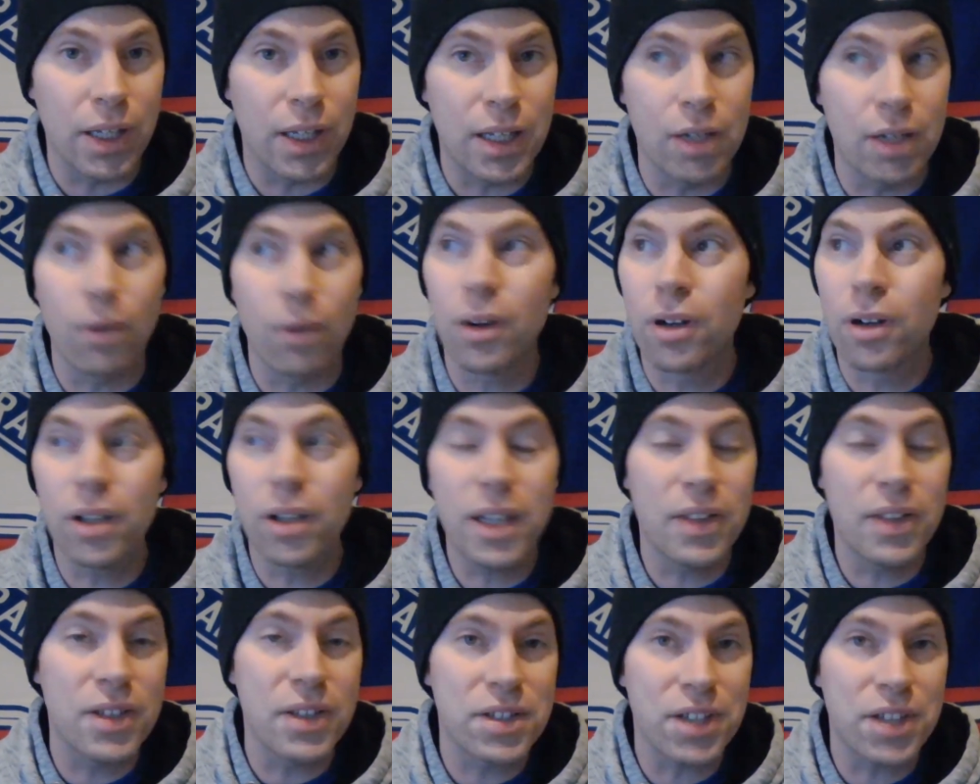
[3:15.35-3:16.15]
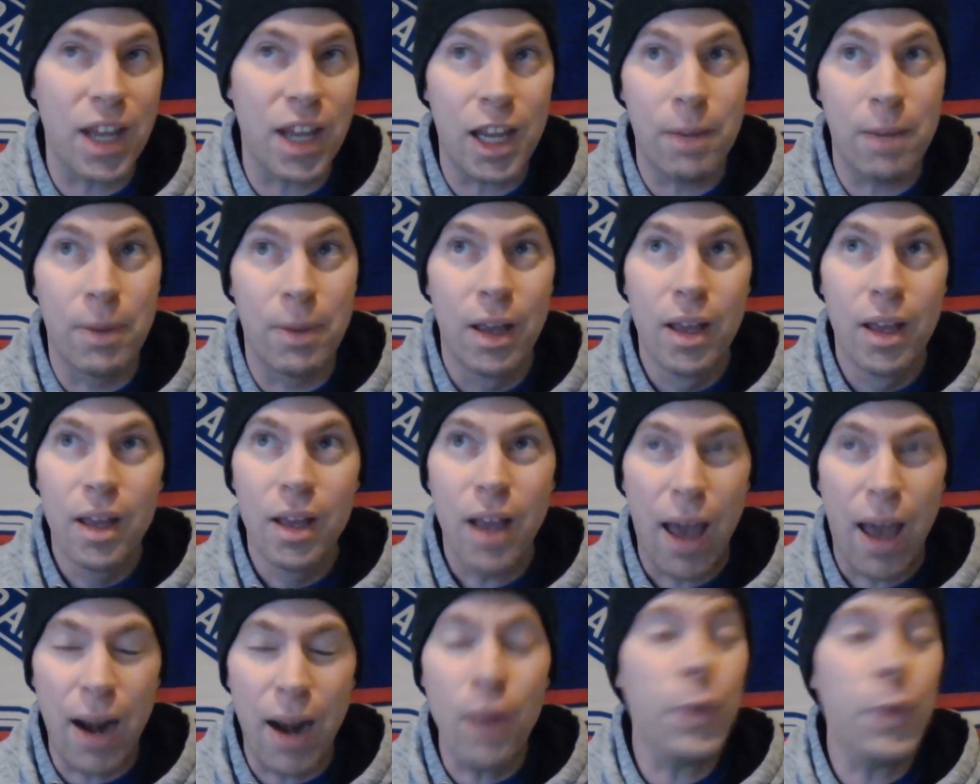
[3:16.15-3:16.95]
You know, early in this game,
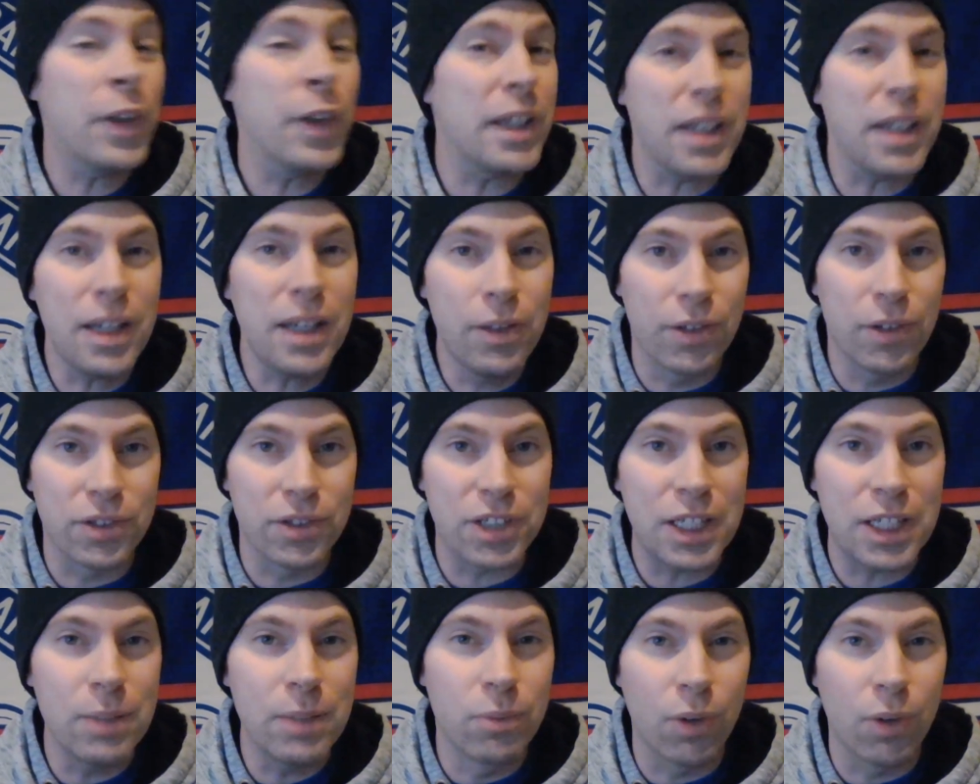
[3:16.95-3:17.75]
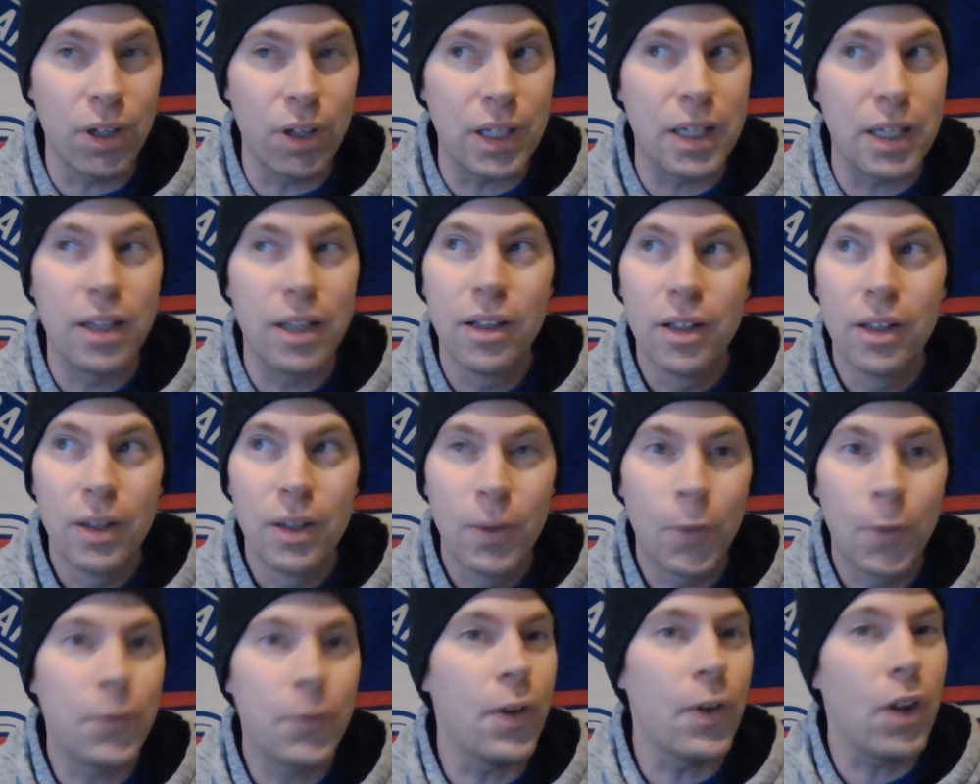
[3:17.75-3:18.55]
I don't think either team really
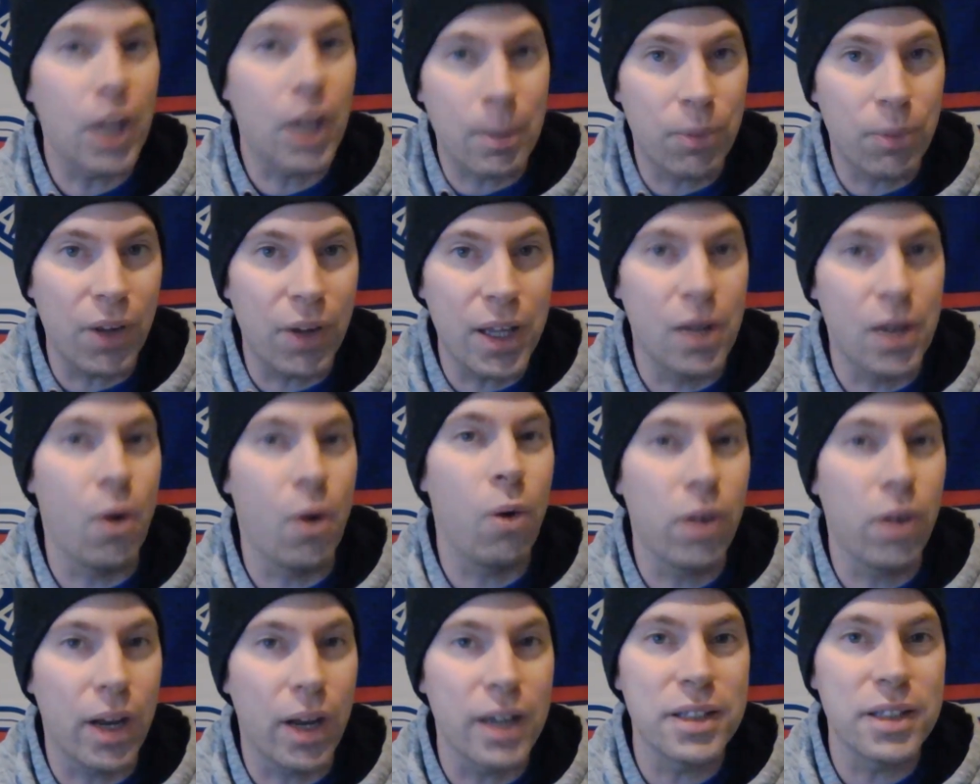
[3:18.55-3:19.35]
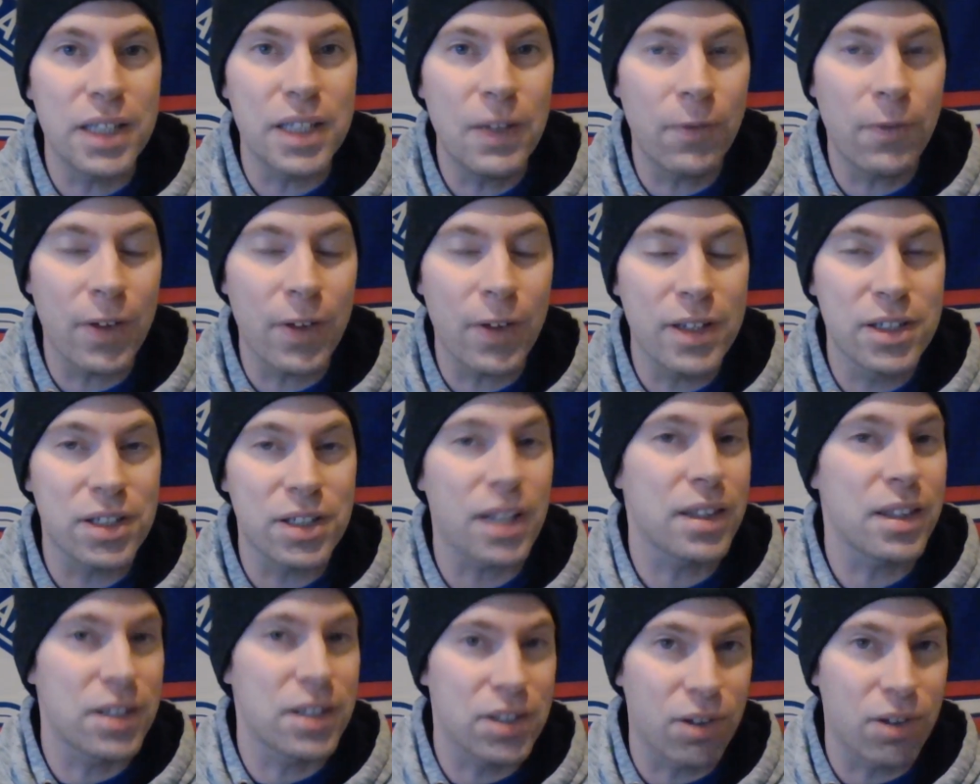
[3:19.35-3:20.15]
felt like playing a whole lot of defense
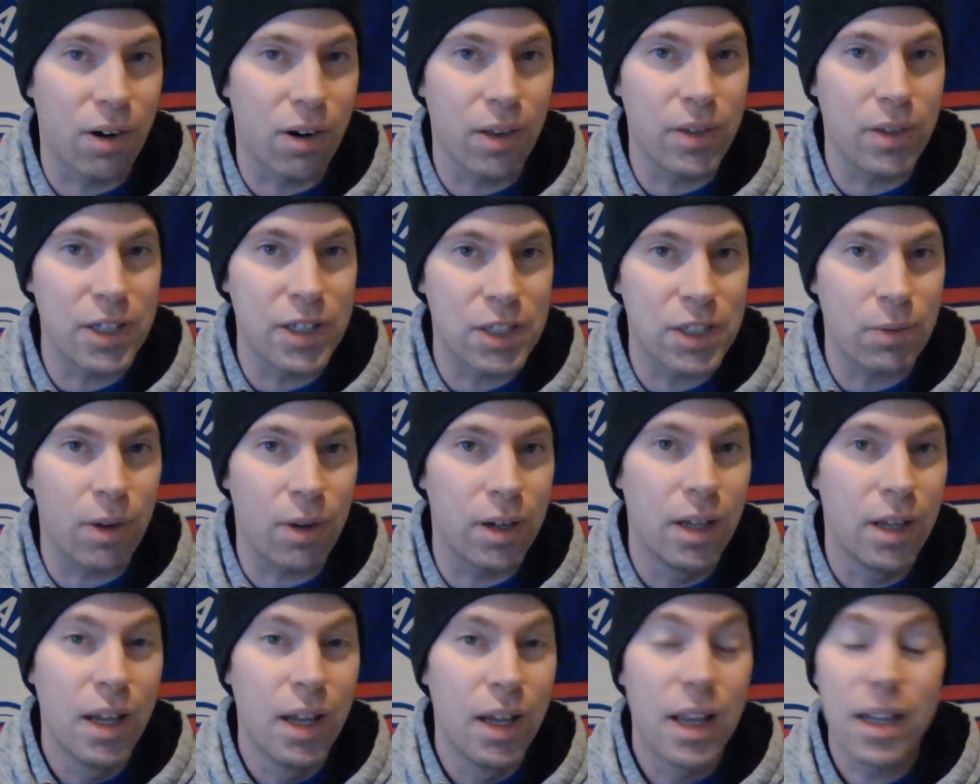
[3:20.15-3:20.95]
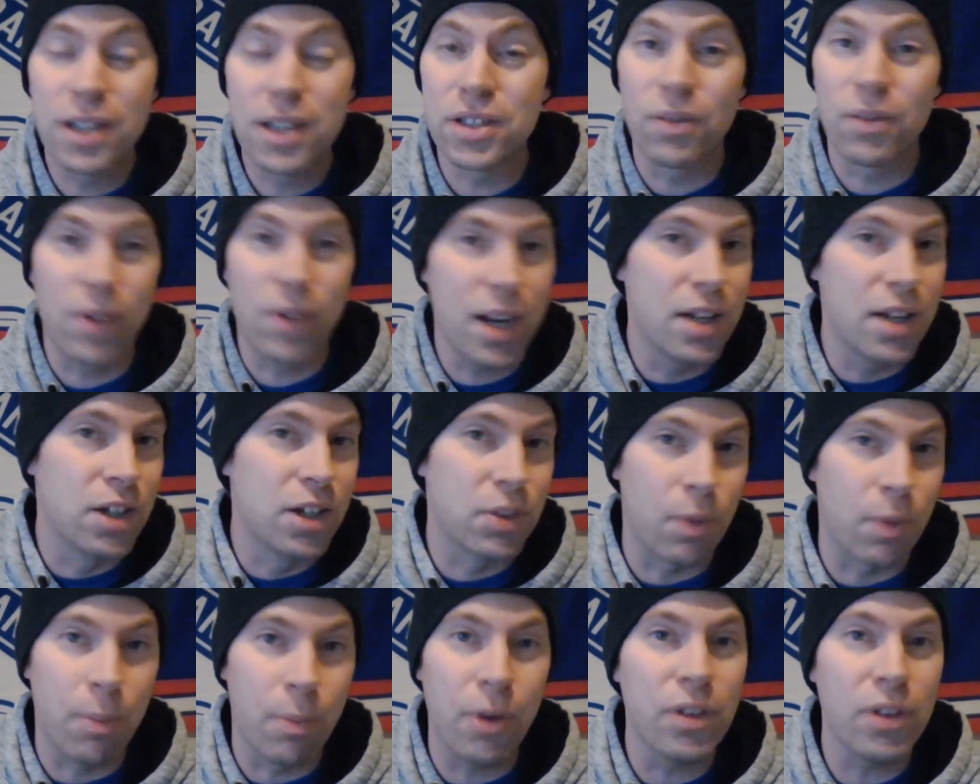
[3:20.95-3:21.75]
at the start of this one because the
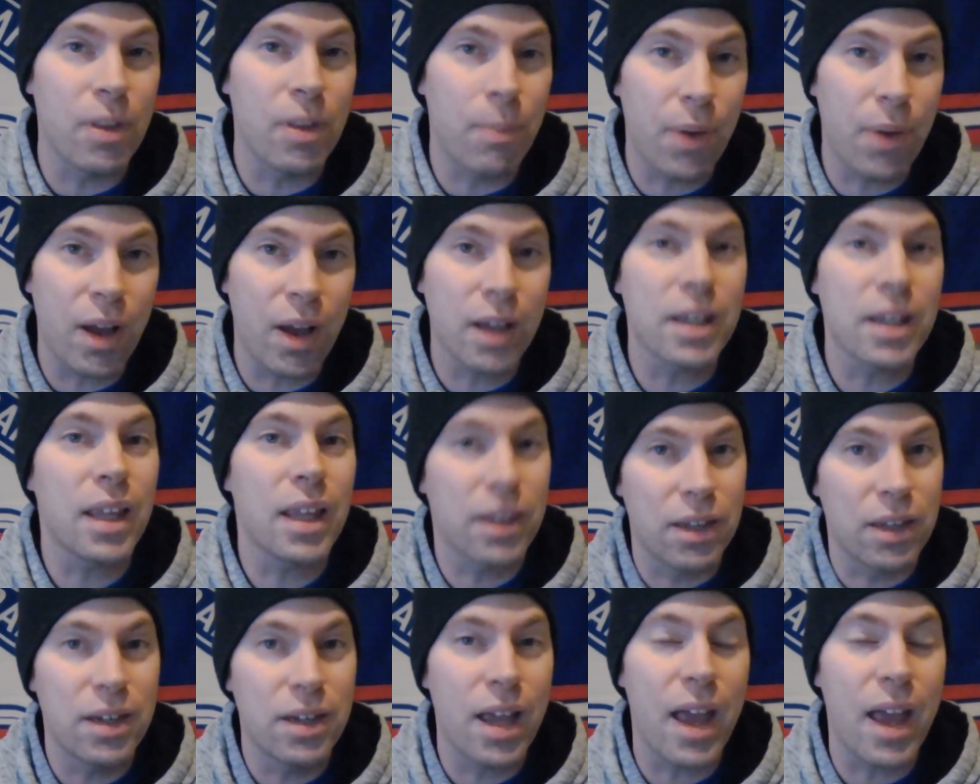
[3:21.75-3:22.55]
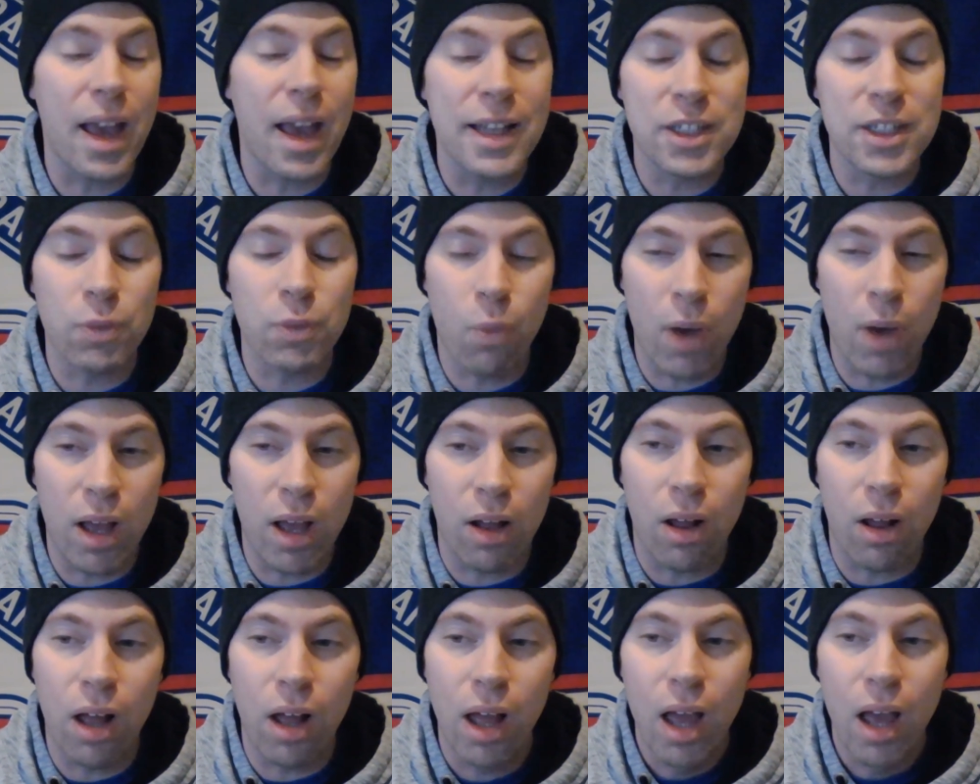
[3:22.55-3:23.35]
Rangers were putting the puck at the net as
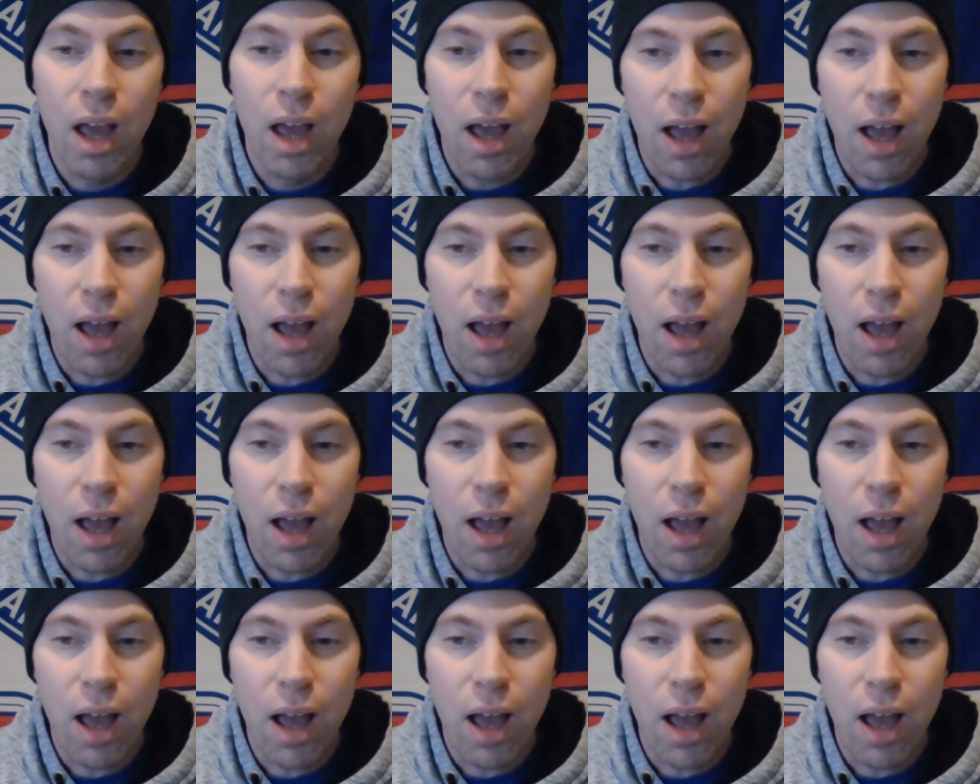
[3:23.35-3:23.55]
well.